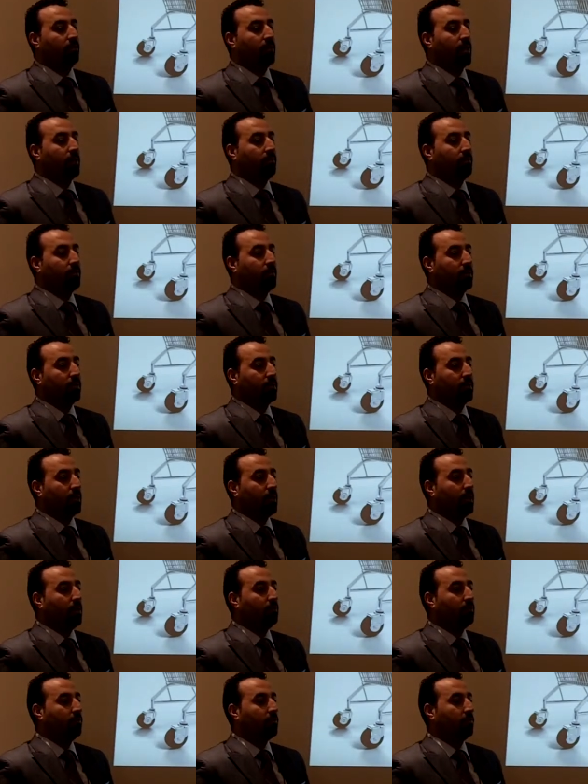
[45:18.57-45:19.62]

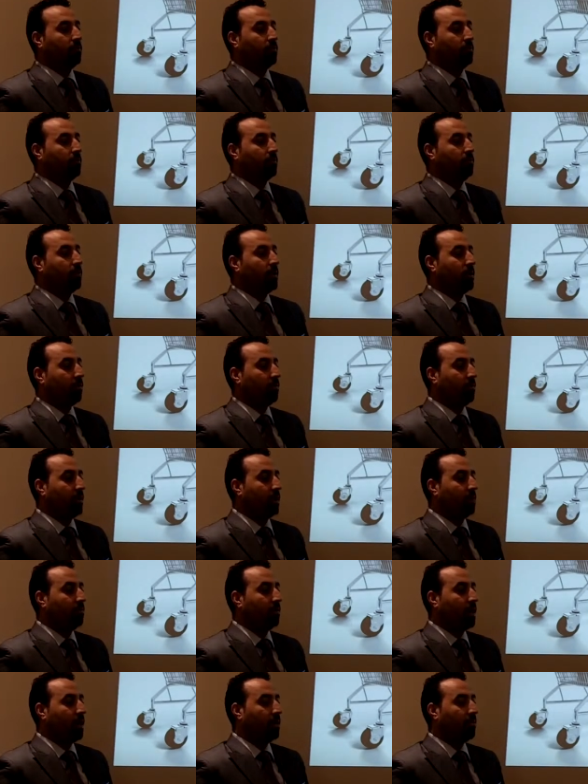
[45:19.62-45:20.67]
500,000 which is
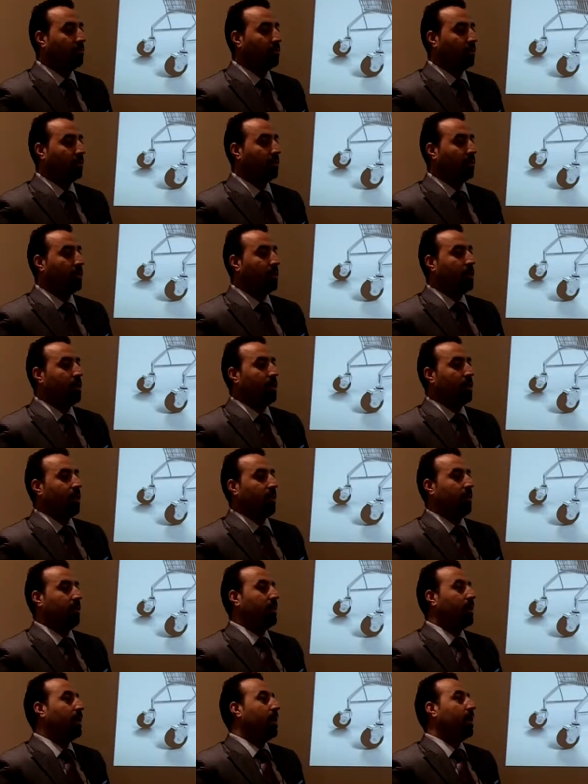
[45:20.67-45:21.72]
25,000
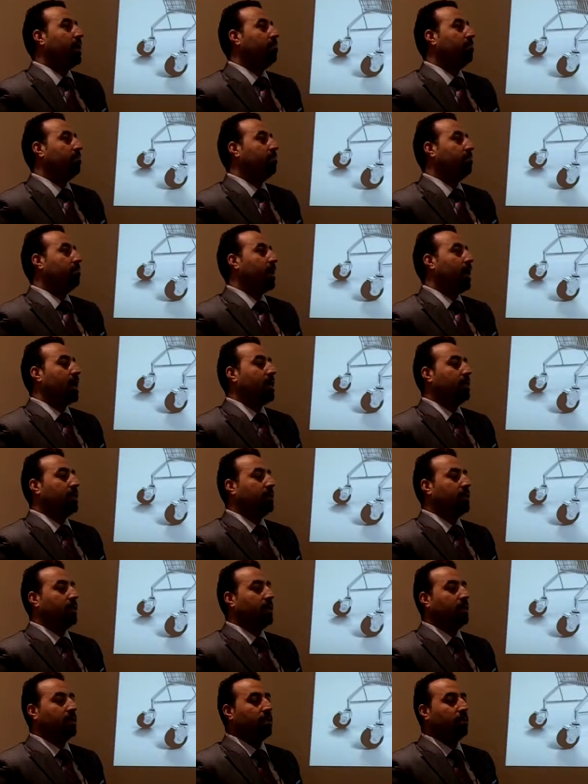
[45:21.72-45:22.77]
and they have
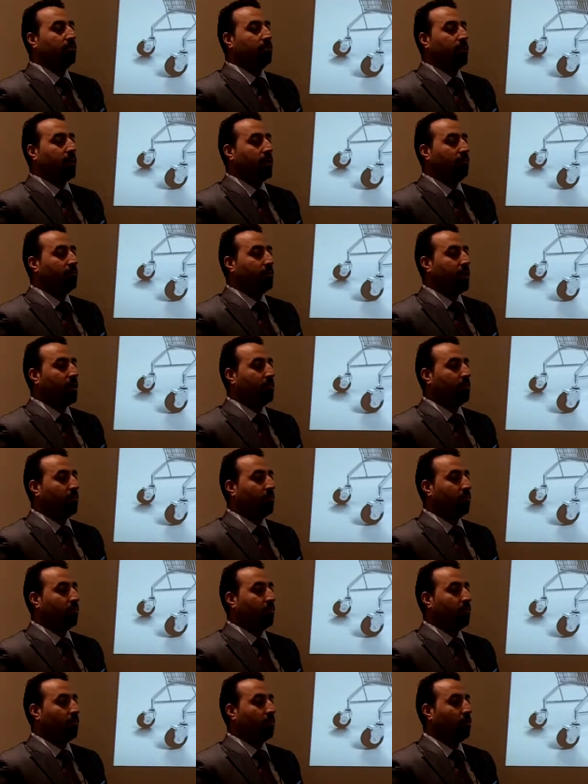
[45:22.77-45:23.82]
added another
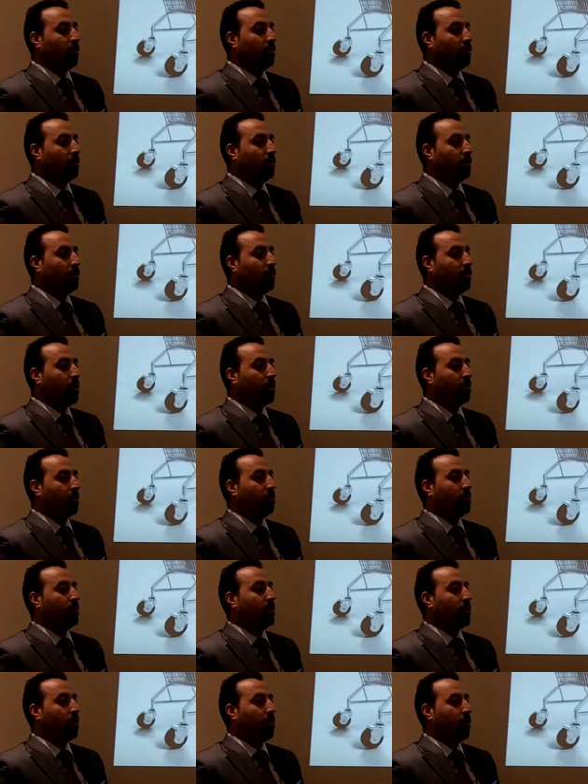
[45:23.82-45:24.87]
5,000 for closing
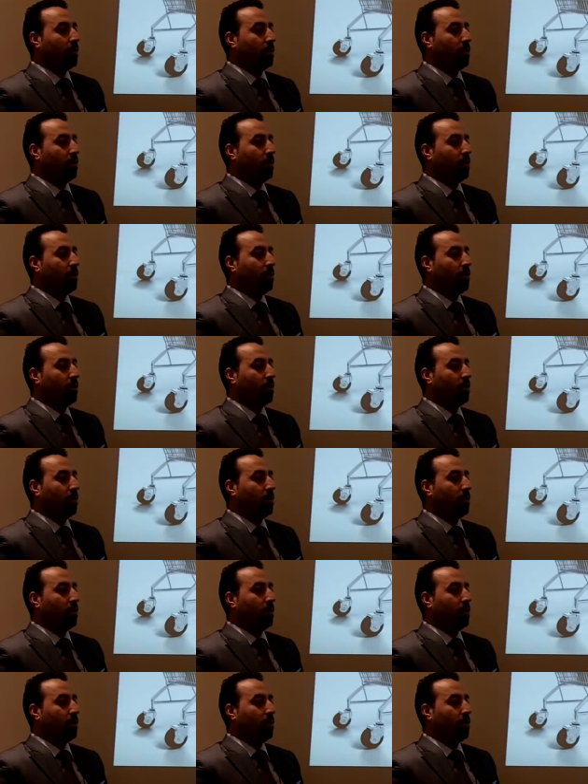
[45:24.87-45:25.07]
costs so the,